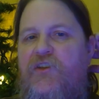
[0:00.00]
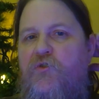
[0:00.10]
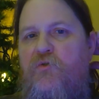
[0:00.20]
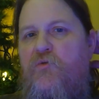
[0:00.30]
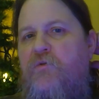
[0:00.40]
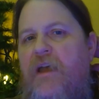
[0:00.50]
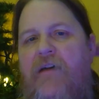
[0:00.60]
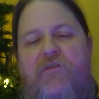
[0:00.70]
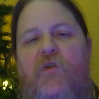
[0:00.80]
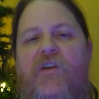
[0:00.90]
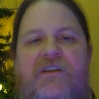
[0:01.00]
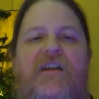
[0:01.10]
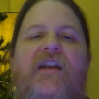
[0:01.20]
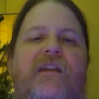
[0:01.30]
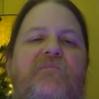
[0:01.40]
you haven't already
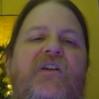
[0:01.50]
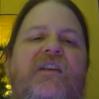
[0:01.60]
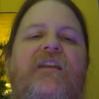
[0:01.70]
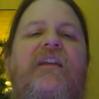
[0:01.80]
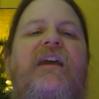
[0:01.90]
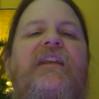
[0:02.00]
done it, but again,